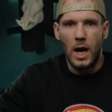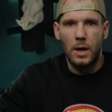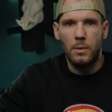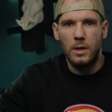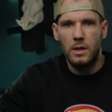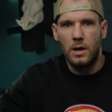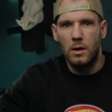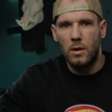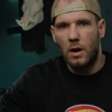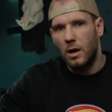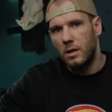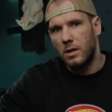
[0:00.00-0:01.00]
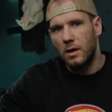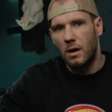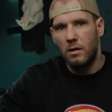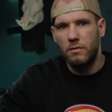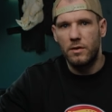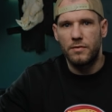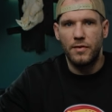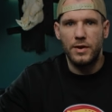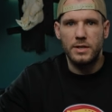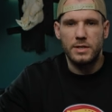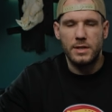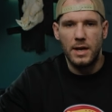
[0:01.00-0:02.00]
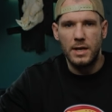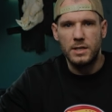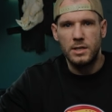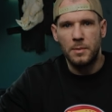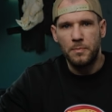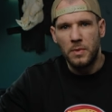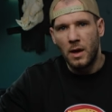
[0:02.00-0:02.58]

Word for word: I will go only over first stage